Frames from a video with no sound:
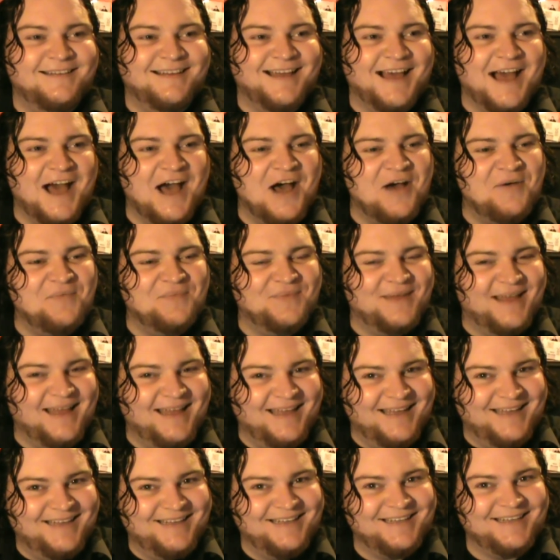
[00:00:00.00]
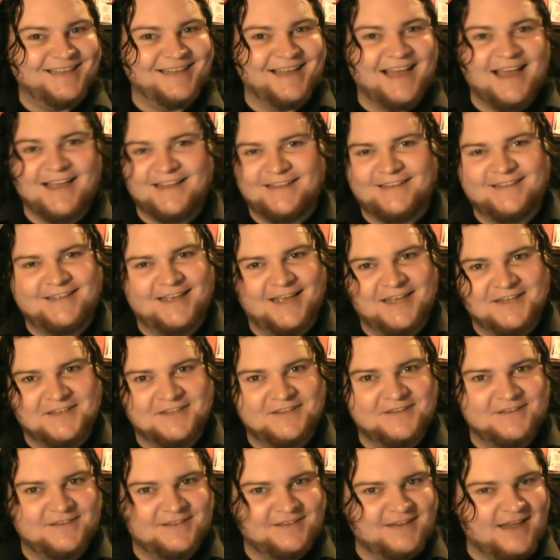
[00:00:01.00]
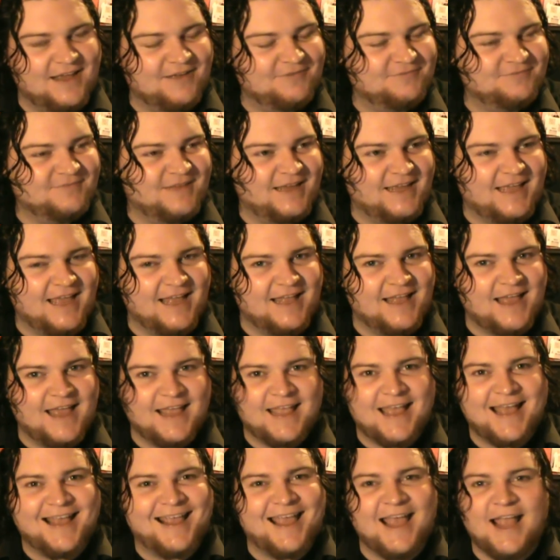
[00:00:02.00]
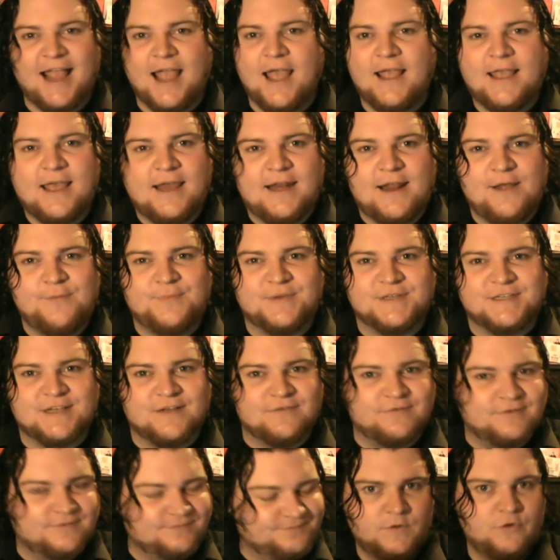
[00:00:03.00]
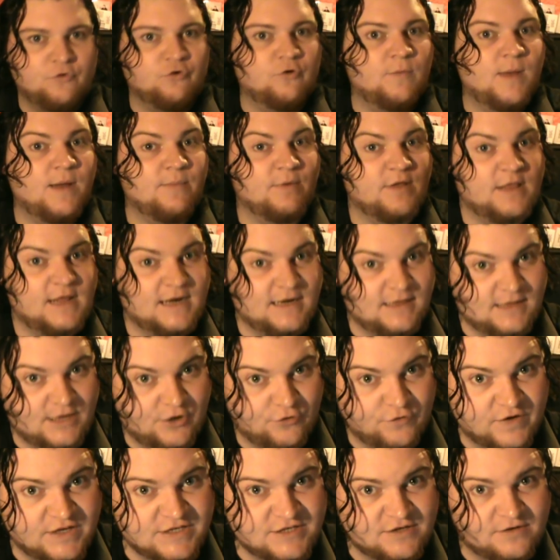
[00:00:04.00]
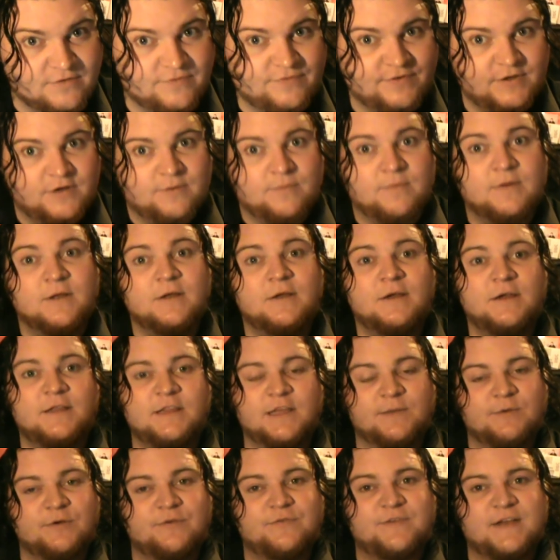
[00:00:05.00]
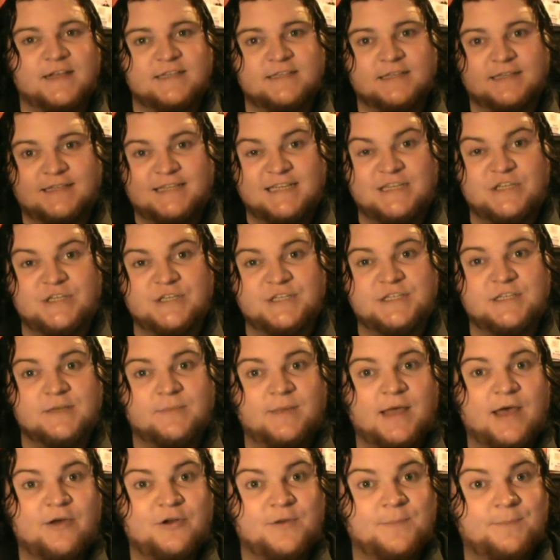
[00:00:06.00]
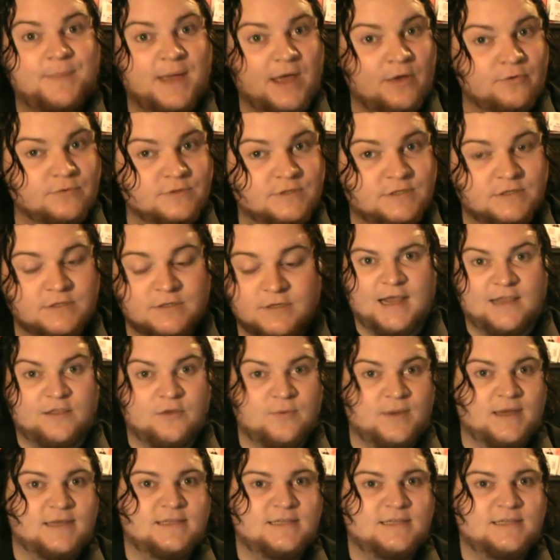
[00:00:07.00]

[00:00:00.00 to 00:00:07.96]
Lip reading: I can't help myself. You remember then in the original film that Mufasa teaches Simba how to pounce. And the way he